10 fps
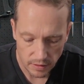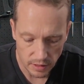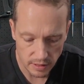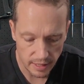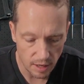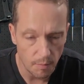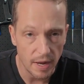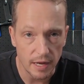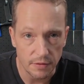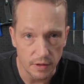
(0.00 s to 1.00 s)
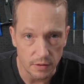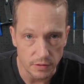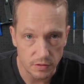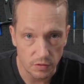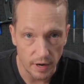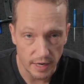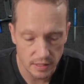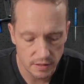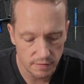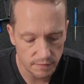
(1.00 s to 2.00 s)
just how bad those
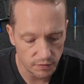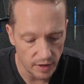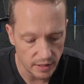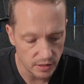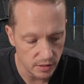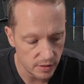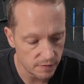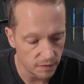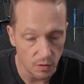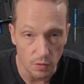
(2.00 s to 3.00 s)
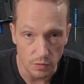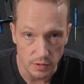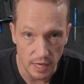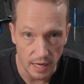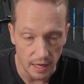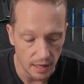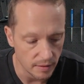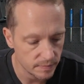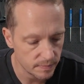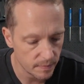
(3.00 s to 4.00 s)
cracks, fractures, flaws
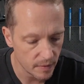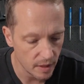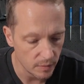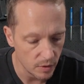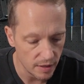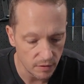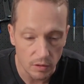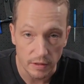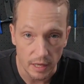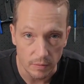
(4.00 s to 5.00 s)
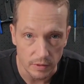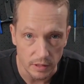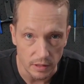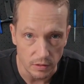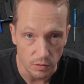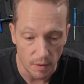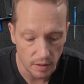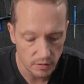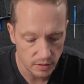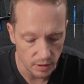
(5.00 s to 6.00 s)
are. And we'll have a look at that with the digital
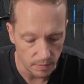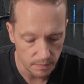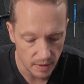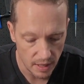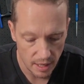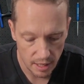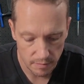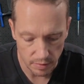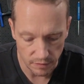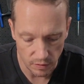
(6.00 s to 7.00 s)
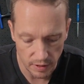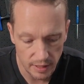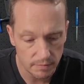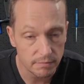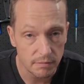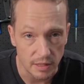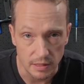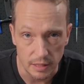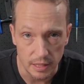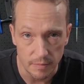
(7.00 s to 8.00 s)
microscope. Before that,
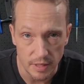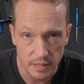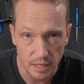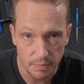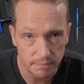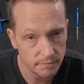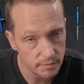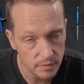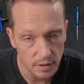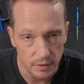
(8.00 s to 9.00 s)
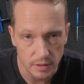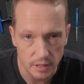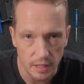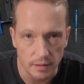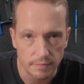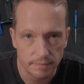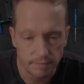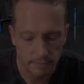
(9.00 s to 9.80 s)
let's clean the mess up, and then we can start.